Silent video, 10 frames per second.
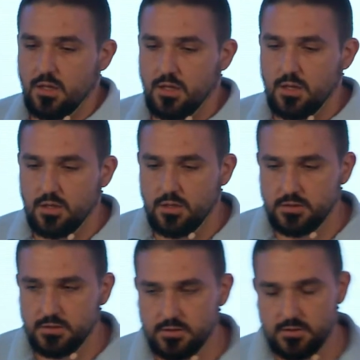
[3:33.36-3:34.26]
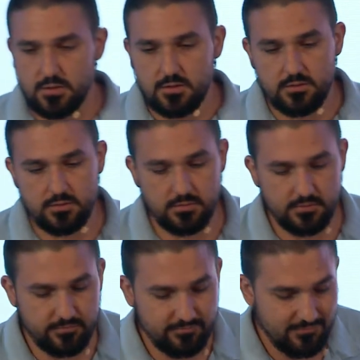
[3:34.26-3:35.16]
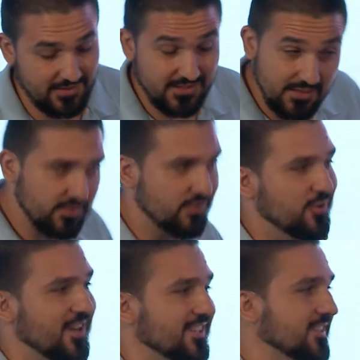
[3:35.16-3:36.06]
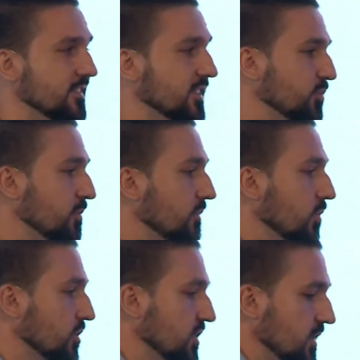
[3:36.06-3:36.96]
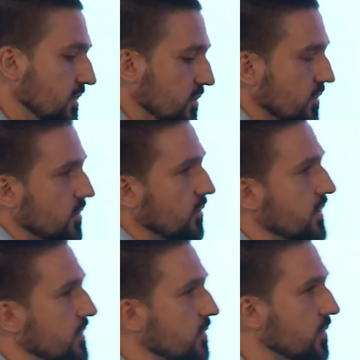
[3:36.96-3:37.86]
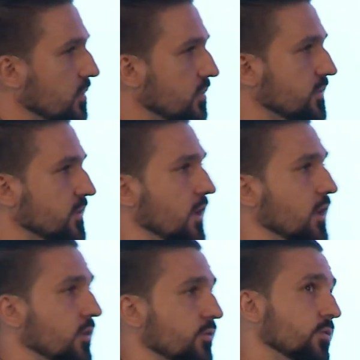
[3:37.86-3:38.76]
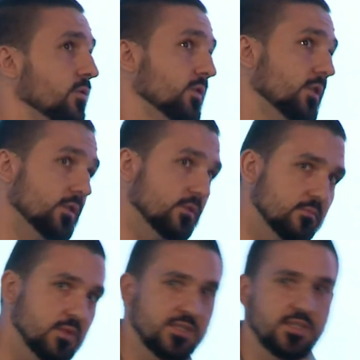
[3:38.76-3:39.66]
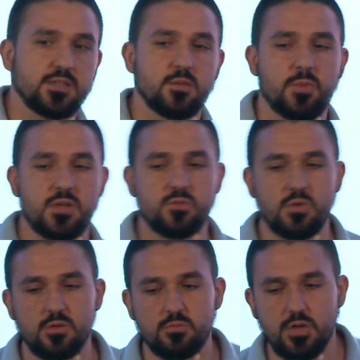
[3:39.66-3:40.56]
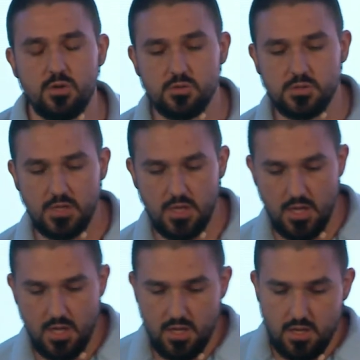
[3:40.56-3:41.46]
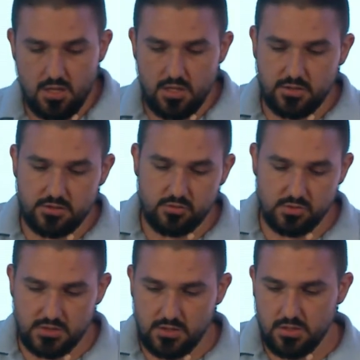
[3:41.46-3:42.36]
And in some situations, the public blockchain is not so easy to use for the, let's say, enterprise world because it is using